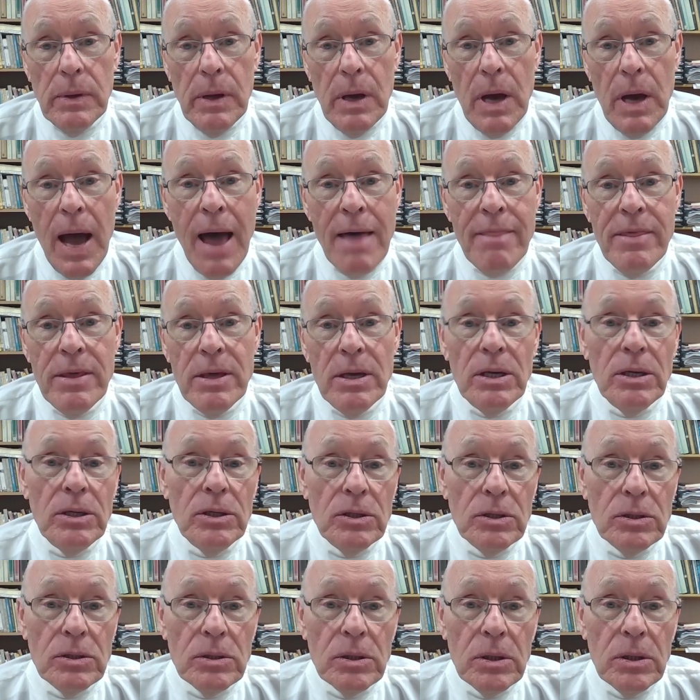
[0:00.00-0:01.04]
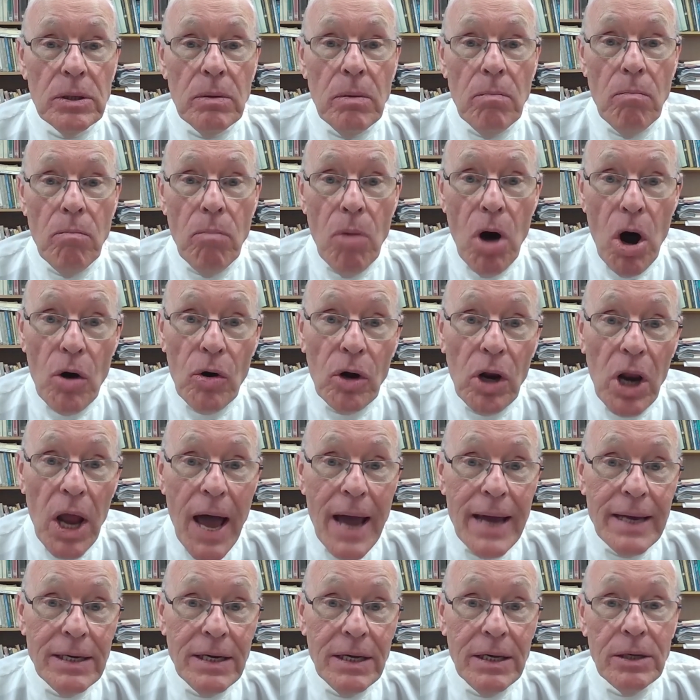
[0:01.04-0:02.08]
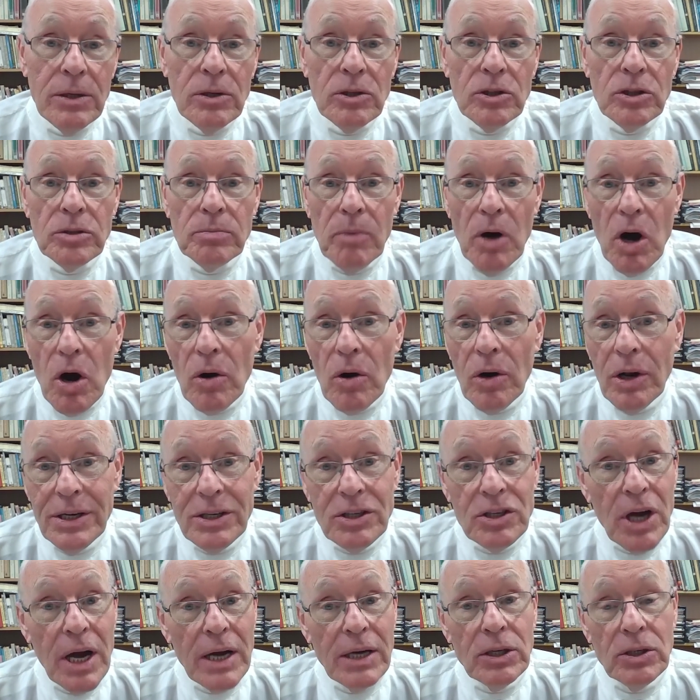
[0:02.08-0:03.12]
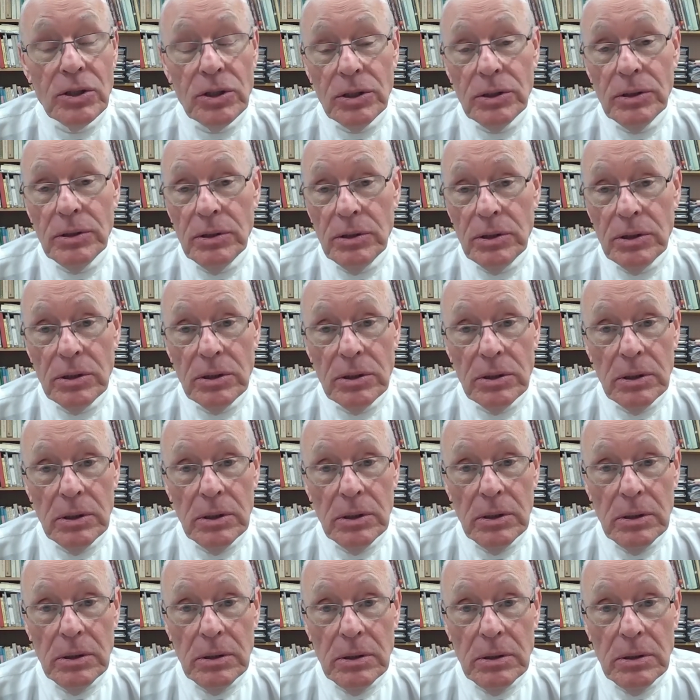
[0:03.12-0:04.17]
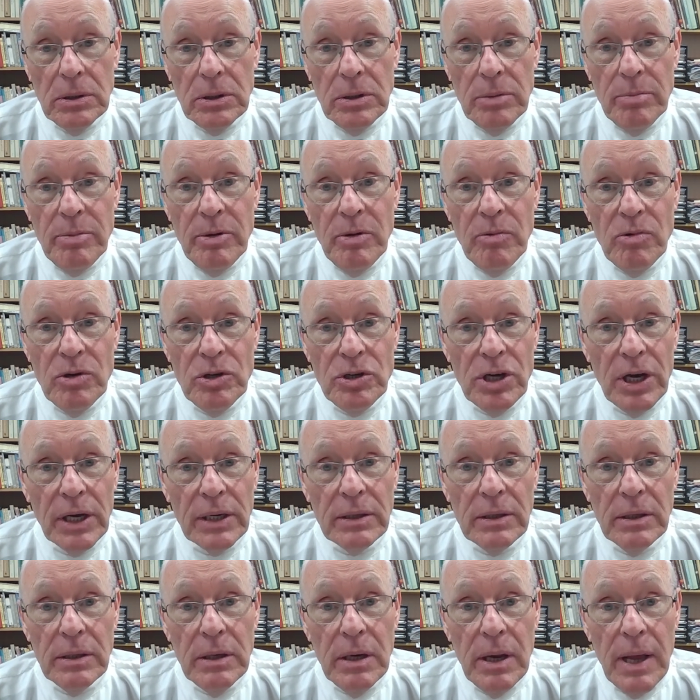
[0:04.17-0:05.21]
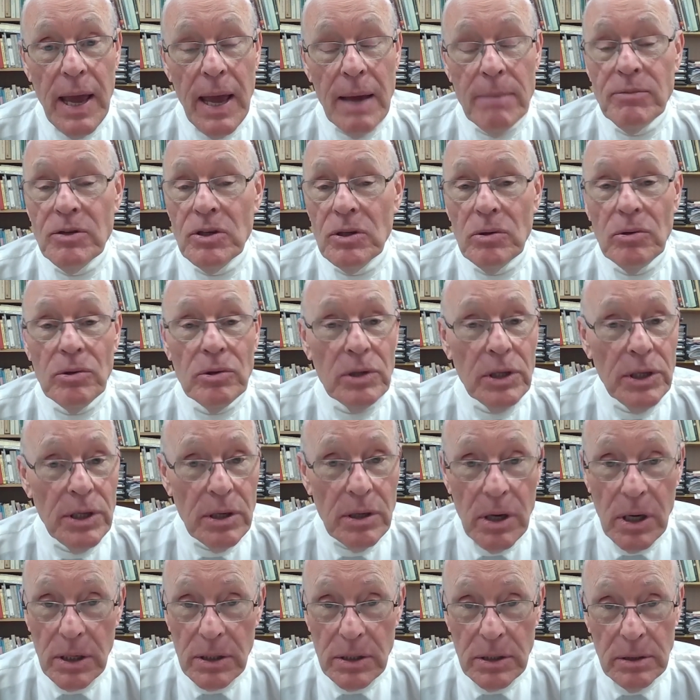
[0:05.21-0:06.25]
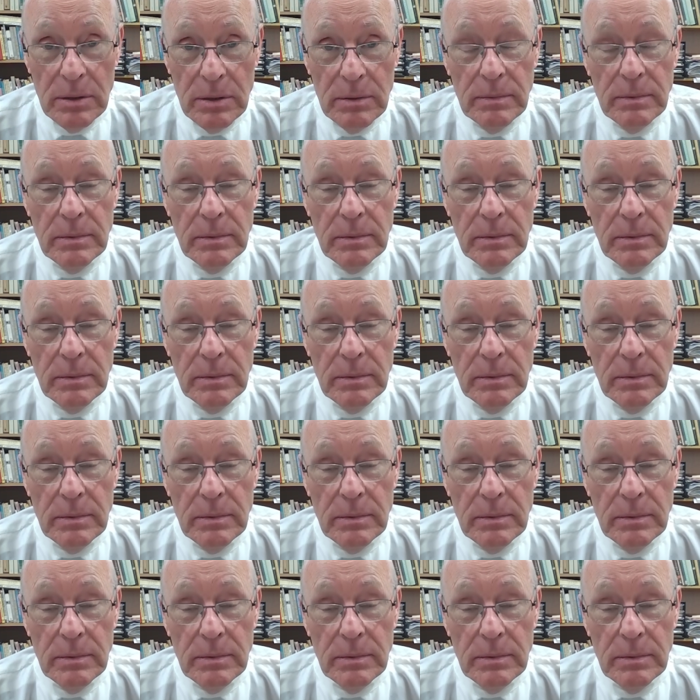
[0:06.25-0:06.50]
Are these moral ideals, moral injunctions to be rejected? Absolutely not.